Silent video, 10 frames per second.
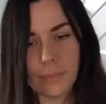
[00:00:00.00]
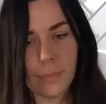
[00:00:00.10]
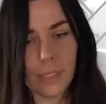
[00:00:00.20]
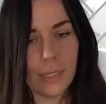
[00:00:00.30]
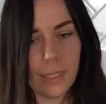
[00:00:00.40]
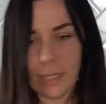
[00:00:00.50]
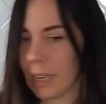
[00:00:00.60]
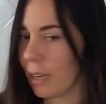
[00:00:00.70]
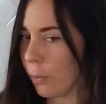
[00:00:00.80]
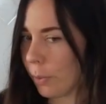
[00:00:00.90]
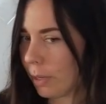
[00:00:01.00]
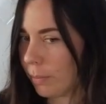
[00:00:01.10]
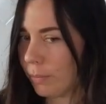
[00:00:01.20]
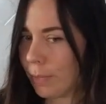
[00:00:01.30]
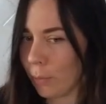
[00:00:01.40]
Sticking out a weird,
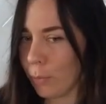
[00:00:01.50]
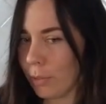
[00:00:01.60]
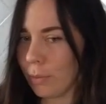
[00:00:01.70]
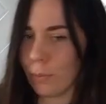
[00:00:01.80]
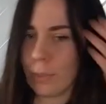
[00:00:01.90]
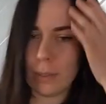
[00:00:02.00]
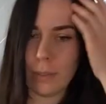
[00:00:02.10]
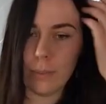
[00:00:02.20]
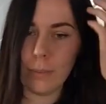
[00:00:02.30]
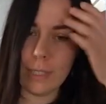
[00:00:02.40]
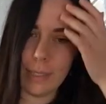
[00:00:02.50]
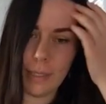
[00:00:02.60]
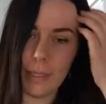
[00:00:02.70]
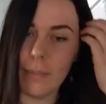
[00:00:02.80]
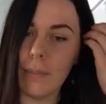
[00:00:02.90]
like what is
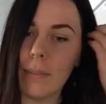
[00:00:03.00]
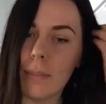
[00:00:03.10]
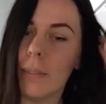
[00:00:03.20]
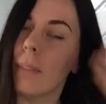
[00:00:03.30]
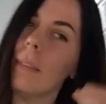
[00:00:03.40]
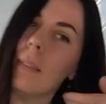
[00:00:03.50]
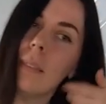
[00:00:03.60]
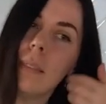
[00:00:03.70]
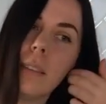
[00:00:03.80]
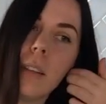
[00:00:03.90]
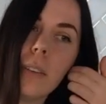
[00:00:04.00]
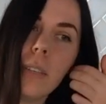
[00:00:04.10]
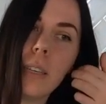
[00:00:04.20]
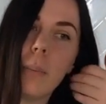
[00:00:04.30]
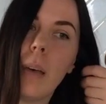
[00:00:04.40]
this?
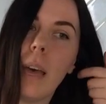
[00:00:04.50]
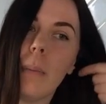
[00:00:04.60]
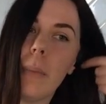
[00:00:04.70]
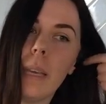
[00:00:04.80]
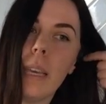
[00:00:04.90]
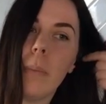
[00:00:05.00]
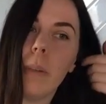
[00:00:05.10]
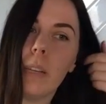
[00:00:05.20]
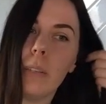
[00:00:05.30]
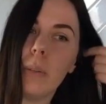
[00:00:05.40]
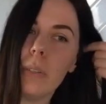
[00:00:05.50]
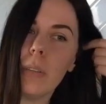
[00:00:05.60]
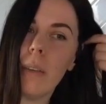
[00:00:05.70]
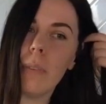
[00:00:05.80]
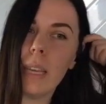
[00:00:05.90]
Tuck it behind my ear, but I do also
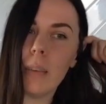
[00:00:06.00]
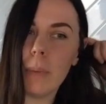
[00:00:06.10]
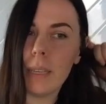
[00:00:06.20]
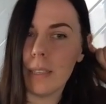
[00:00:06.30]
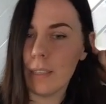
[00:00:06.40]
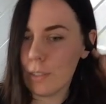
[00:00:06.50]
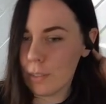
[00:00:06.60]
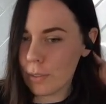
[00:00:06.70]
have the earpiece in, so